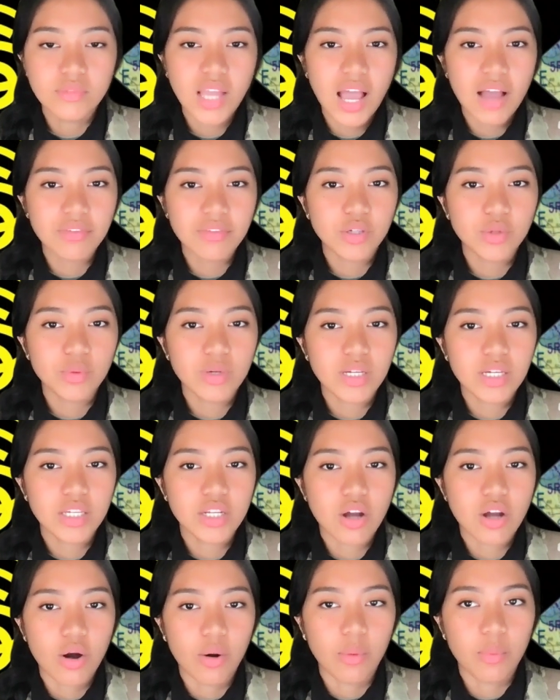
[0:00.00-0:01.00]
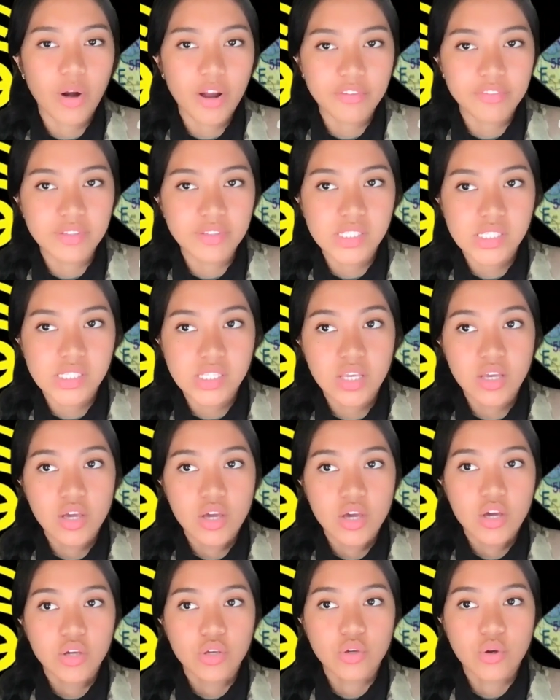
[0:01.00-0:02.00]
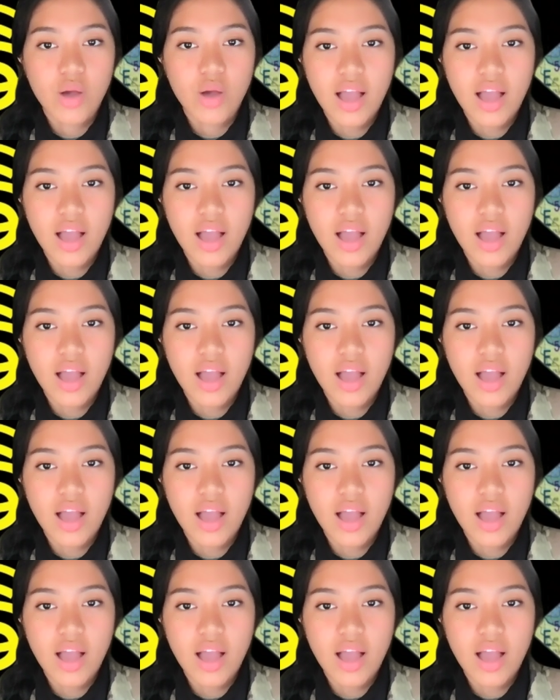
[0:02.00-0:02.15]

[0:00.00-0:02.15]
after we eat our breakfast, you